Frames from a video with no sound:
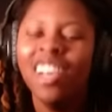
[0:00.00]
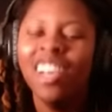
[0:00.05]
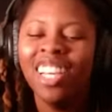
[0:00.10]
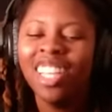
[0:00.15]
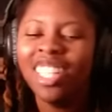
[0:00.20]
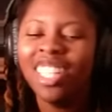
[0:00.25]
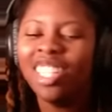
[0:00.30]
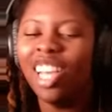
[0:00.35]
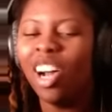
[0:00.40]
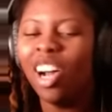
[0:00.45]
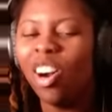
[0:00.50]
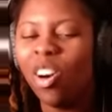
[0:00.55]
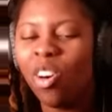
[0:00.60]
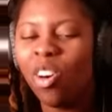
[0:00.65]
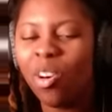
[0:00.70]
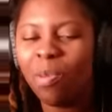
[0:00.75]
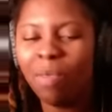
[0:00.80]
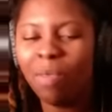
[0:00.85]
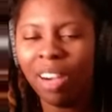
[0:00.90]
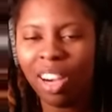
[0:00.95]

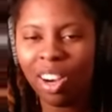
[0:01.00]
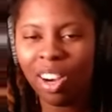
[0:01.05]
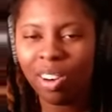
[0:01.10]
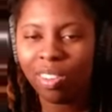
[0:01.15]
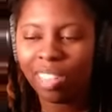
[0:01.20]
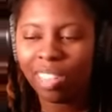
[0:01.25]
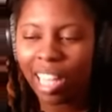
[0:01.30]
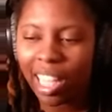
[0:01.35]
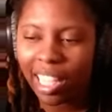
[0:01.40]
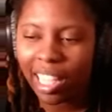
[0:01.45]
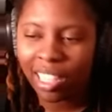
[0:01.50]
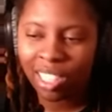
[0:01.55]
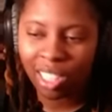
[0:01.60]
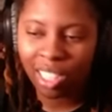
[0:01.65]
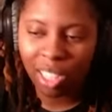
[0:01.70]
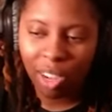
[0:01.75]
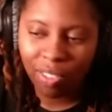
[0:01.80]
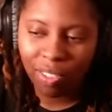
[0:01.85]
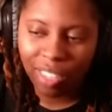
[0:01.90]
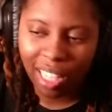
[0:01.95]
Yo, bro, like,
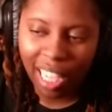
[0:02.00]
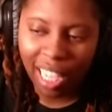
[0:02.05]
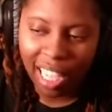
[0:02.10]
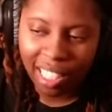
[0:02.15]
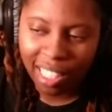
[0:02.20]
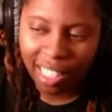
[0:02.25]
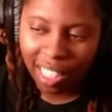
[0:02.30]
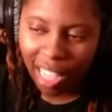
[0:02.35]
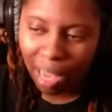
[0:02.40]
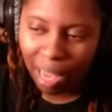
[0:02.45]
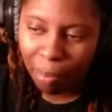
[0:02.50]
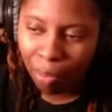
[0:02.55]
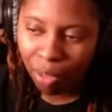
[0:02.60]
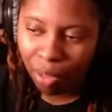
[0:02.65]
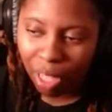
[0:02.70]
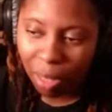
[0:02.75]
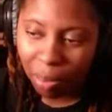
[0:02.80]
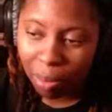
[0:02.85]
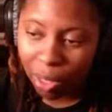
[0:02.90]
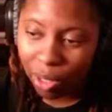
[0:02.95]
turn off the lights at that
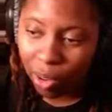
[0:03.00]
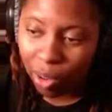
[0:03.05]
point, bro. Is